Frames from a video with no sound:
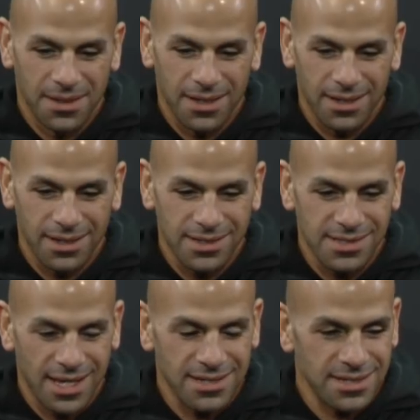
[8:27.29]
uh, he
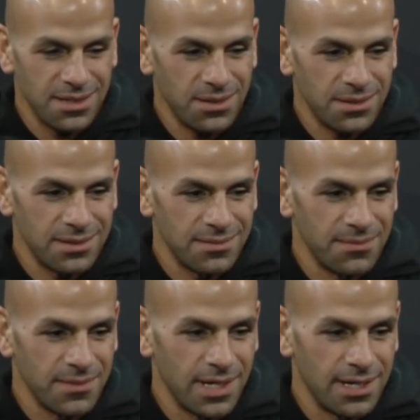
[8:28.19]
stands in there and
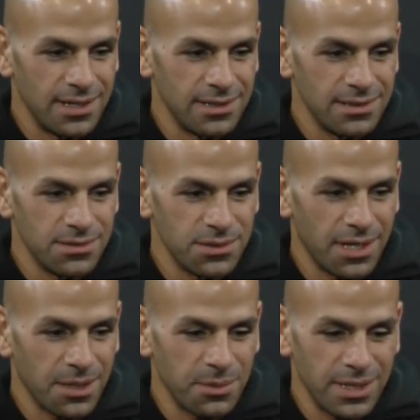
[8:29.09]
uh, will
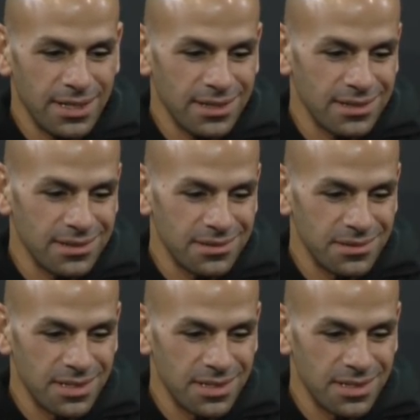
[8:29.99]
take a beating and,